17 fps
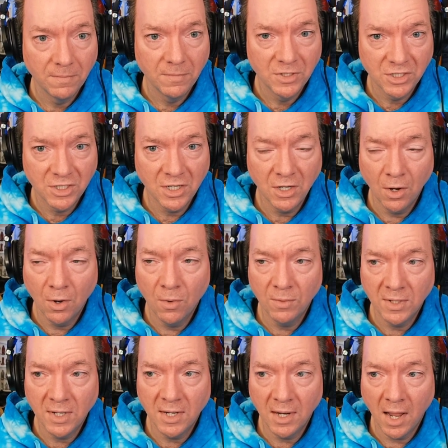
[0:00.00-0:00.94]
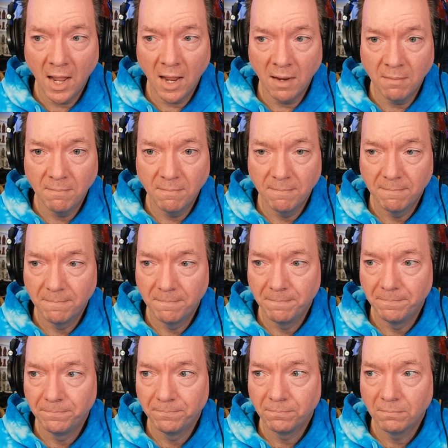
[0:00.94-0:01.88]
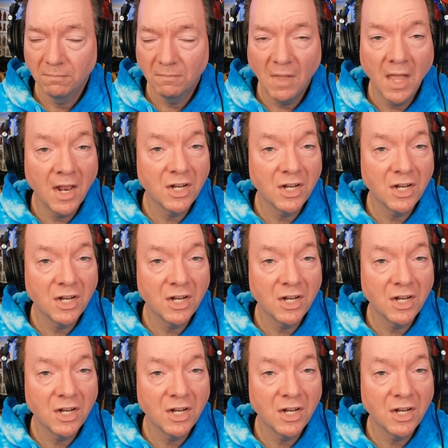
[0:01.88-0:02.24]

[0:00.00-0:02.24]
C-O-D-A. And